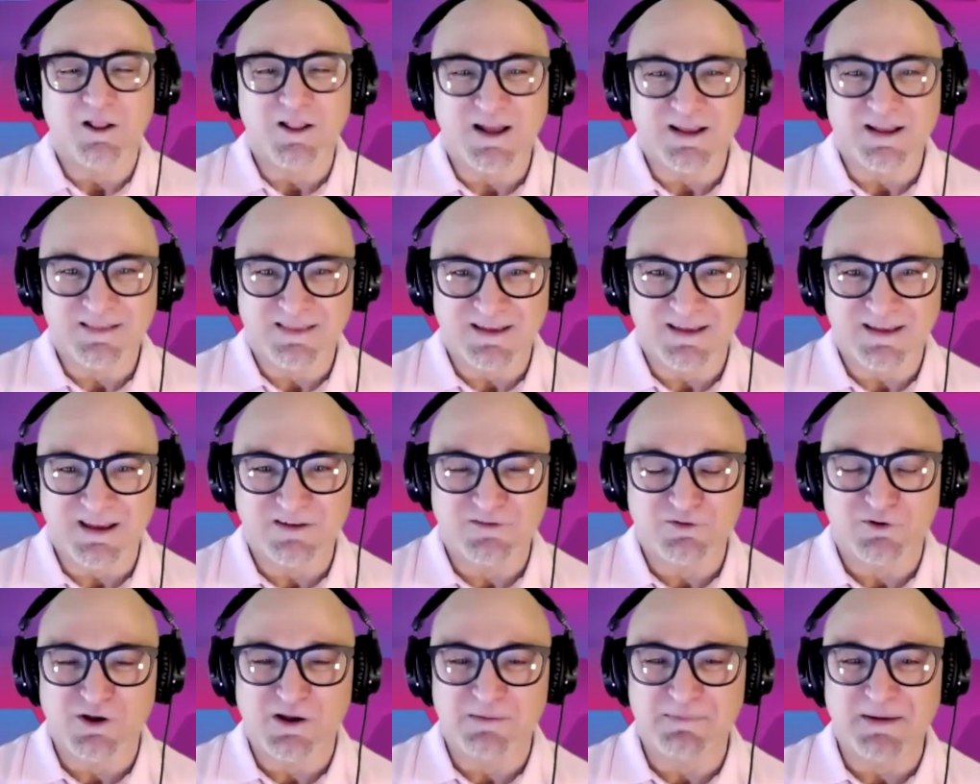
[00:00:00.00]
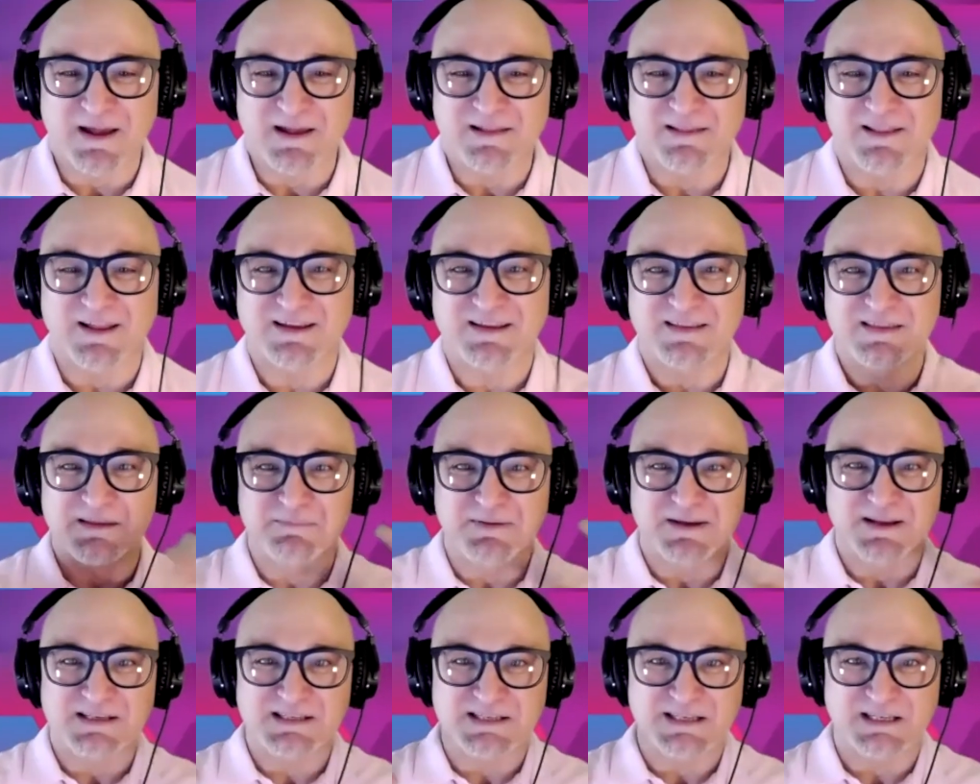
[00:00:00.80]
like the, you're talking about, like in the
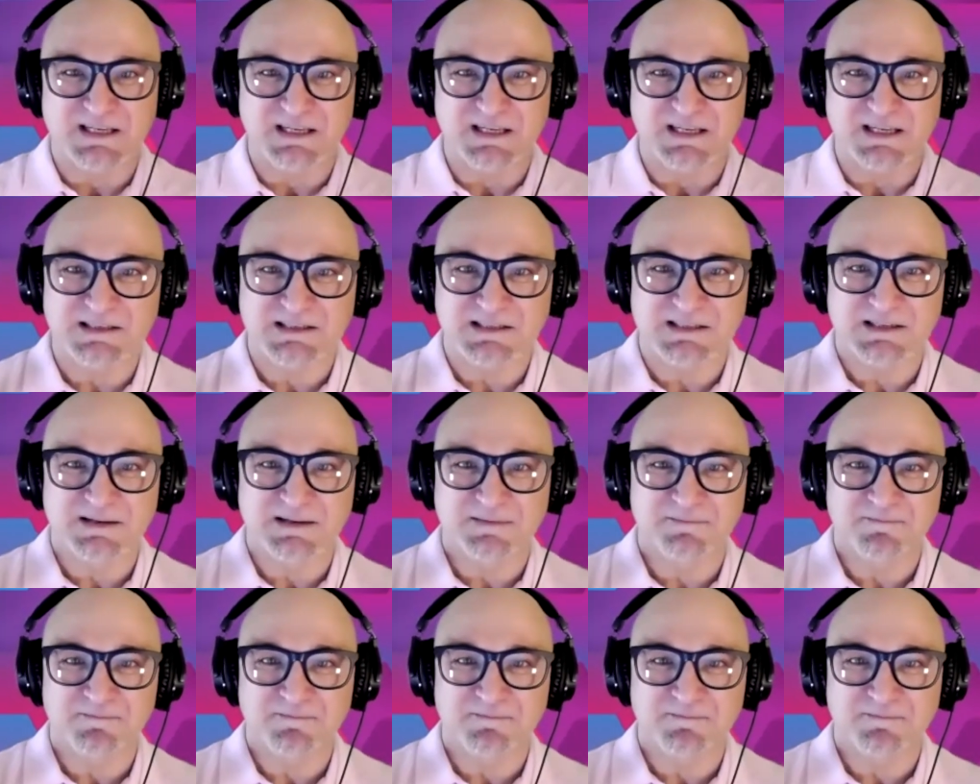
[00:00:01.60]
bigger cities.